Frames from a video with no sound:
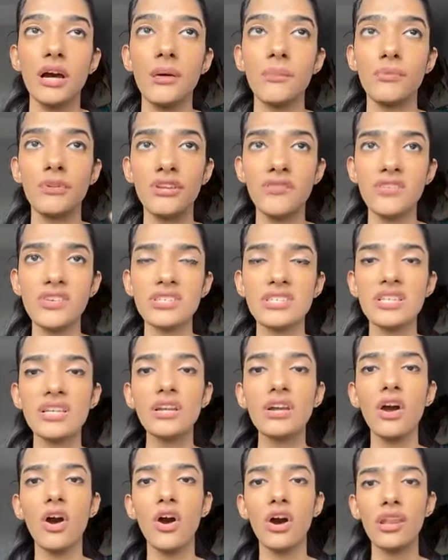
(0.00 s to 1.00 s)

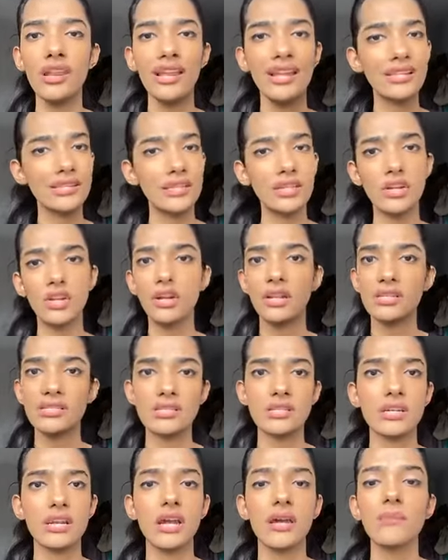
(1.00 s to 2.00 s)
previously on LinkedIn, on
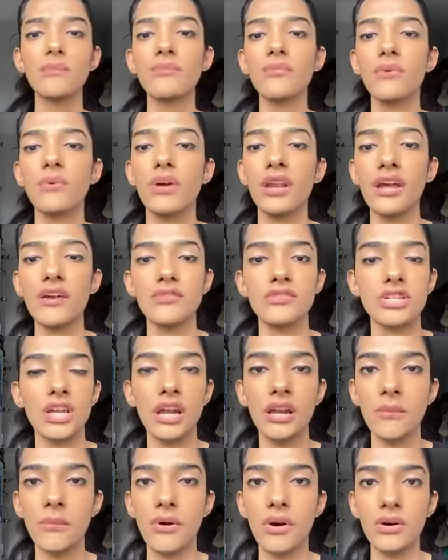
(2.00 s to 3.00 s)
Instagram, where I've
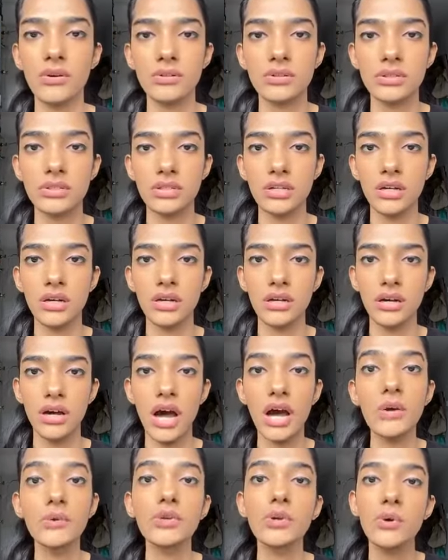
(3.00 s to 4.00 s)
shared about
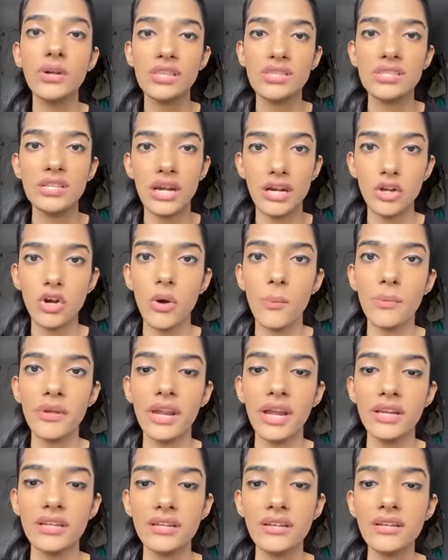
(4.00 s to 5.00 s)
how you can start
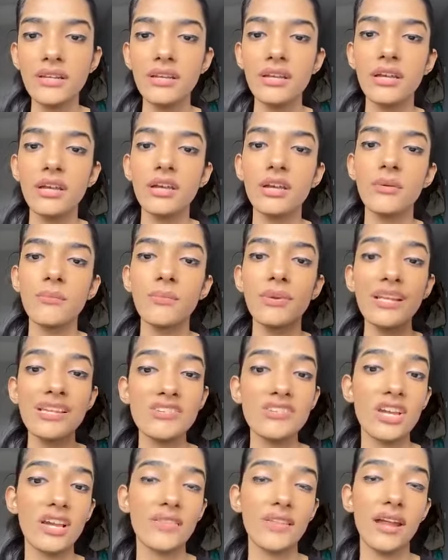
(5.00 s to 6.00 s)
copywriting.
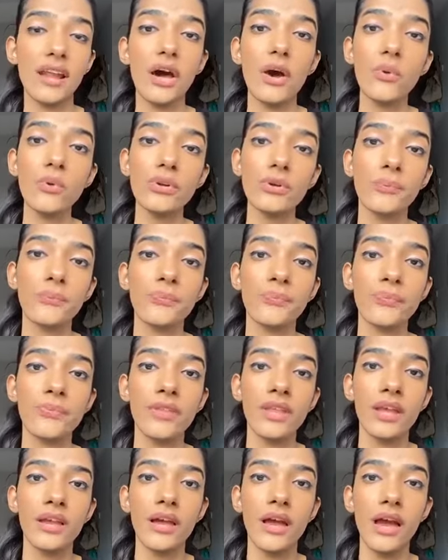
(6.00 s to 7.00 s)
Please check that out,
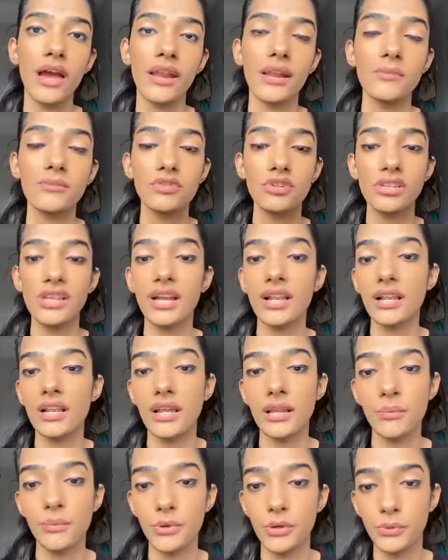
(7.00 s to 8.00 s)
and I'm sure that will
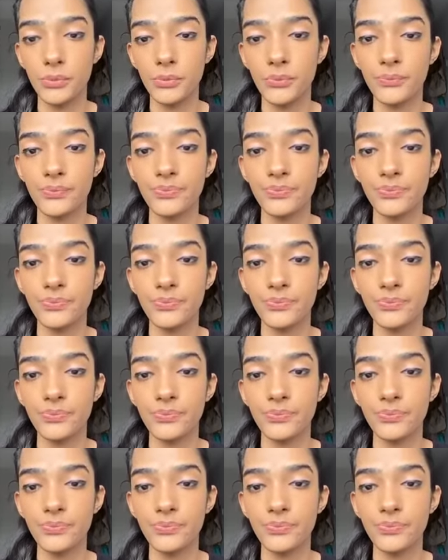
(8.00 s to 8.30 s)
help you.